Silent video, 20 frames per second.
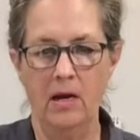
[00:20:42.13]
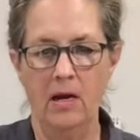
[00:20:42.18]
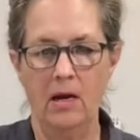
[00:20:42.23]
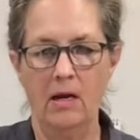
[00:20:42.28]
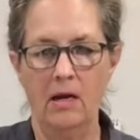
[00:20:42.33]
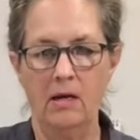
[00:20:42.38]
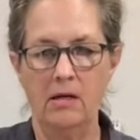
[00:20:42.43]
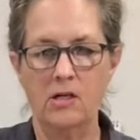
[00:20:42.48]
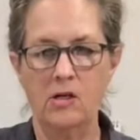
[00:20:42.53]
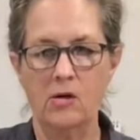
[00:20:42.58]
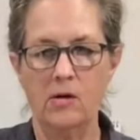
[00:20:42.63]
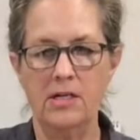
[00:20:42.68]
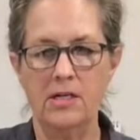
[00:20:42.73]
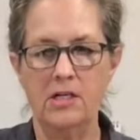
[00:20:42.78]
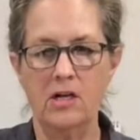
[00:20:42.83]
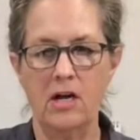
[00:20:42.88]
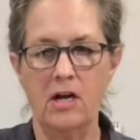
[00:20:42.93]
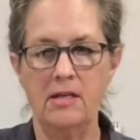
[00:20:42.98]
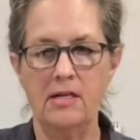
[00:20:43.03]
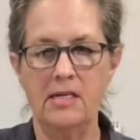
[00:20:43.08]
And so I
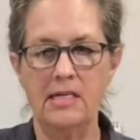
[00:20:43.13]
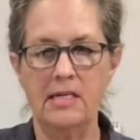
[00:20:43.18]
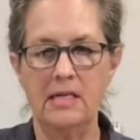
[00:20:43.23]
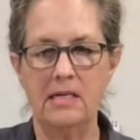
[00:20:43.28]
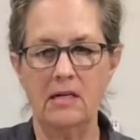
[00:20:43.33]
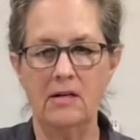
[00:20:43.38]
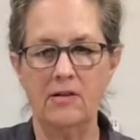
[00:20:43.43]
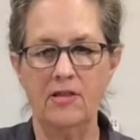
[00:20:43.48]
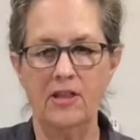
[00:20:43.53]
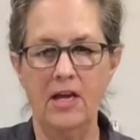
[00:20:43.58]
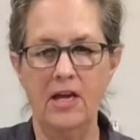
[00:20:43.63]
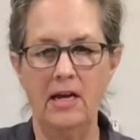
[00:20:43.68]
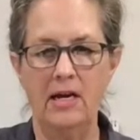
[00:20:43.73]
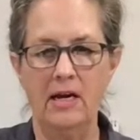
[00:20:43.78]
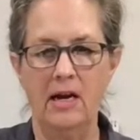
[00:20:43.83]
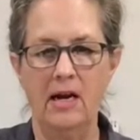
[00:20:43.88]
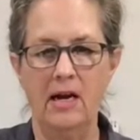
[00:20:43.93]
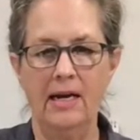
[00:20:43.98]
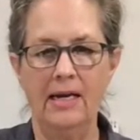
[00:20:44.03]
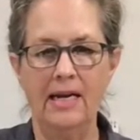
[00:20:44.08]
saw this little thing
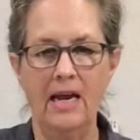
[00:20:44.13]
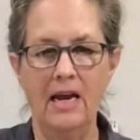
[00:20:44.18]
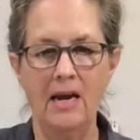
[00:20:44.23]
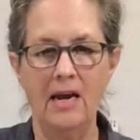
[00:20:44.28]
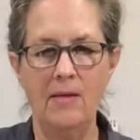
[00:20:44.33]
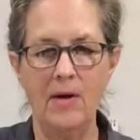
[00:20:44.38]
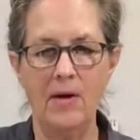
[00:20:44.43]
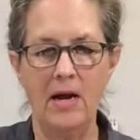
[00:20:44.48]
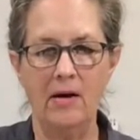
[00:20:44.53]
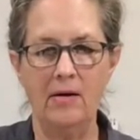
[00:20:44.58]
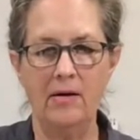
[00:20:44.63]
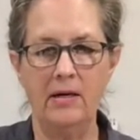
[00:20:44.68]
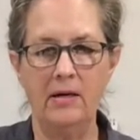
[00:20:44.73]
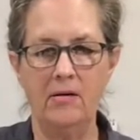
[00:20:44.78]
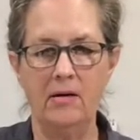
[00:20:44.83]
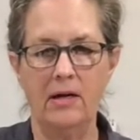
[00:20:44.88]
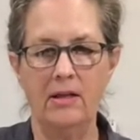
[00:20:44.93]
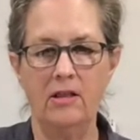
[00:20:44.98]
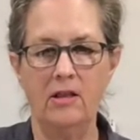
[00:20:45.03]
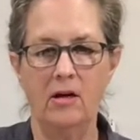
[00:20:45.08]
and I came out here
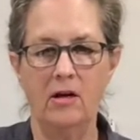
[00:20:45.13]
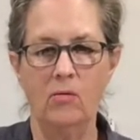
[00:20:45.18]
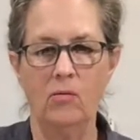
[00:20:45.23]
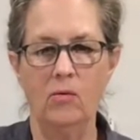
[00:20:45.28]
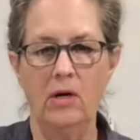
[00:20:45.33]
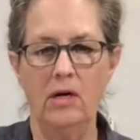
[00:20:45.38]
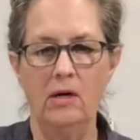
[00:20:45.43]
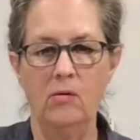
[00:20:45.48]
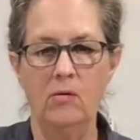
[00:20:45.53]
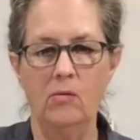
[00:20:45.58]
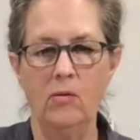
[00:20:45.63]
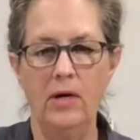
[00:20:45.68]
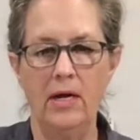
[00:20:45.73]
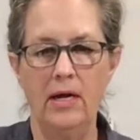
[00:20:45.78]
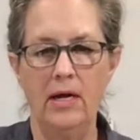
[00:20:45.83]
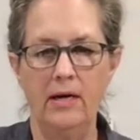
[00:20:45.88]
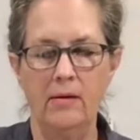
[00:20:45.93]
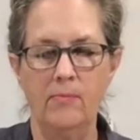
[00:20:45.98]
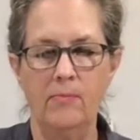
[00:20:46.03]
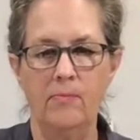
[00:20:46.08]
and I thought, well, we
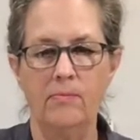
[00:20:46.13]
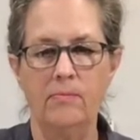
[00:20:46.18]
had a